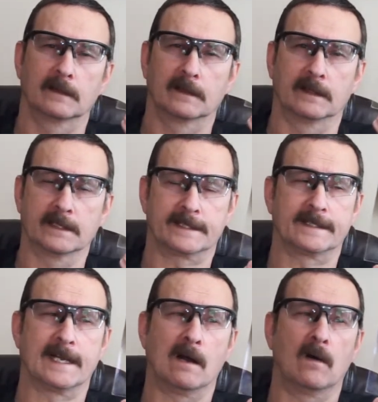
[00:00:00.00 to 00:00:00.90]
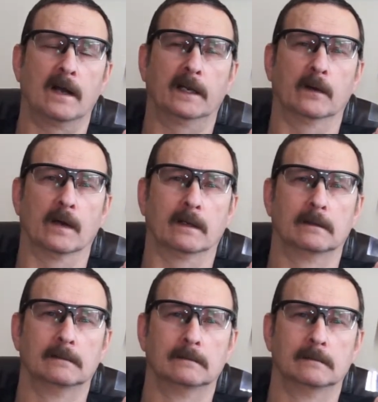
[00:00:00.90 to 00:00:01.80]
This is how I do it.
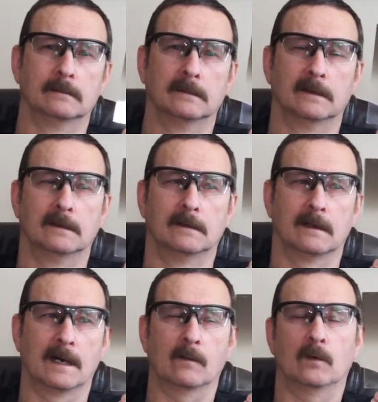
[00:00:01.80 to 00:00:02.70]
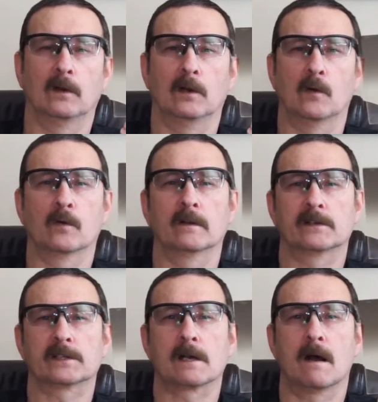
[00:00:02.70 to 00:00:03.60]
I will lower the
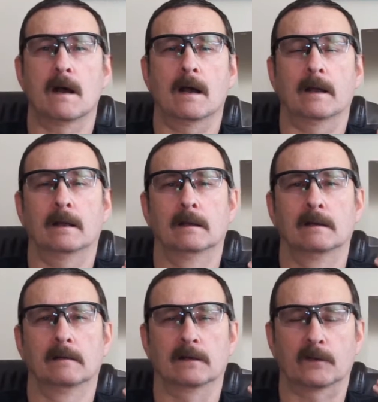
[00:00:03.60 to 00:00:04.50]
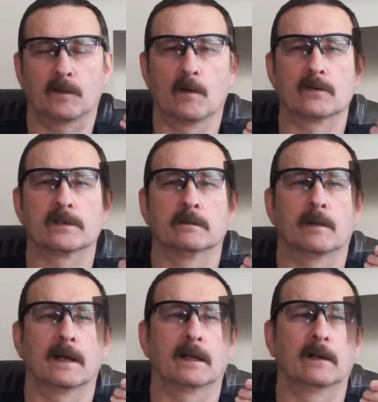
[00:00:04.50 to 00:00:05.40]
sky exposure
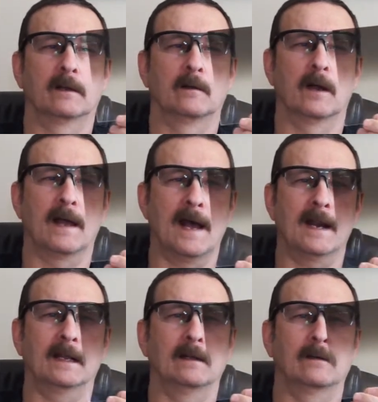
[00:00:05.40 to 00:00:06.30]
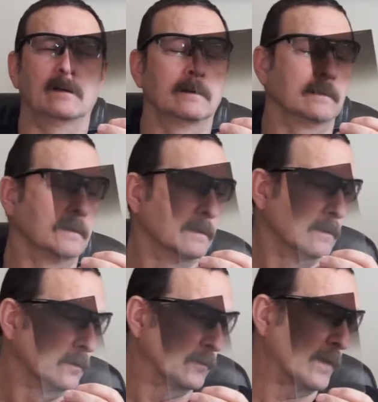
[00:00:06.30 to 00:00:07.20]
by adding
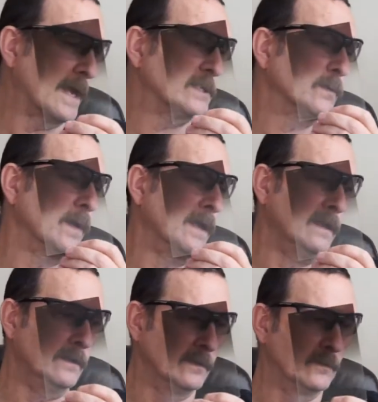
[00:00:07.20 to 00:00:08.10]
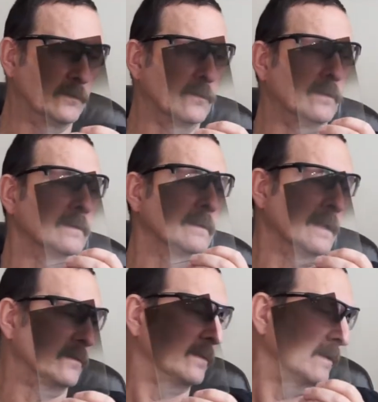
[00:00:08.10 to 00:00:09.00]
graduated neutral
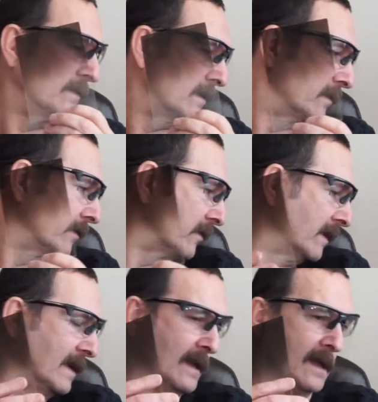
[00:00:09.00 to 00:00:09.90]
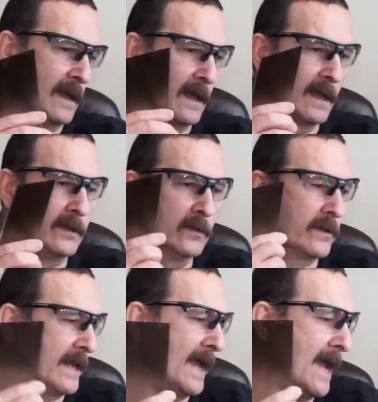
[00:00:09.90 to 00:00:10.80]
density filters. And you
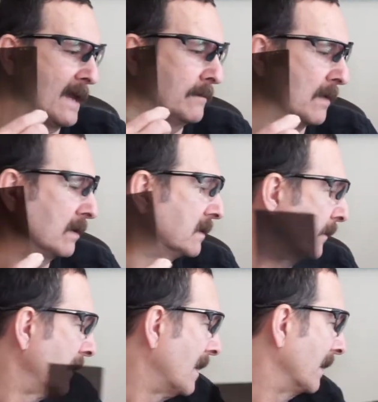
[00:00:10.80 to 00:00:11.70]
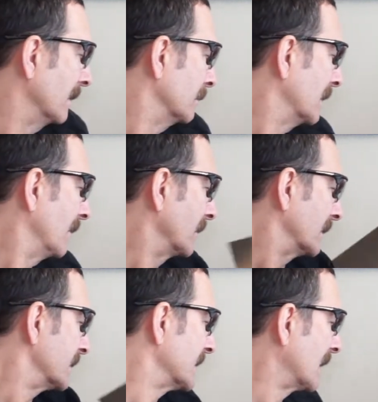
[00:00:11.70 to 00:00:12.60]
can multiply them. I haven't
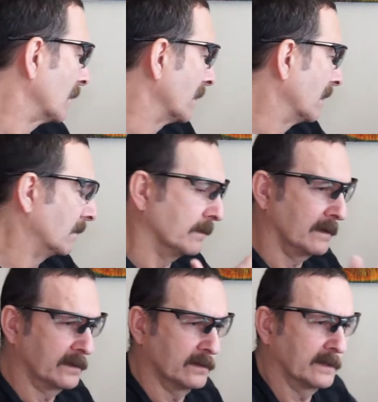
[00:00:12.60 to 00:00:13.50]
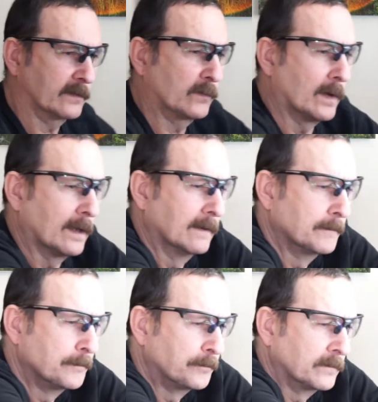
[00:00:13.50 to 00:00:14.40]
got the second one out, but I'll do it this way.
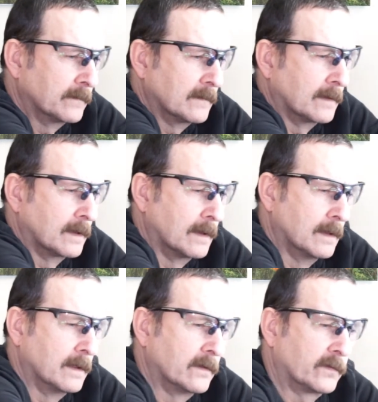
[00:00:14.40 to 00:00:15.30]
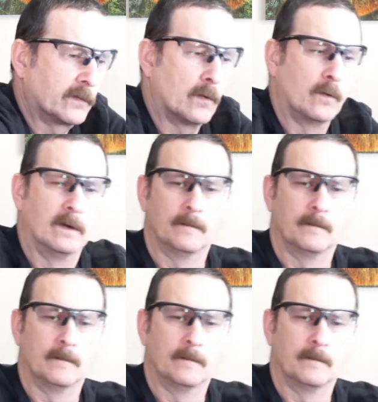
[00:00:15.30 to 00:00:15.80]
So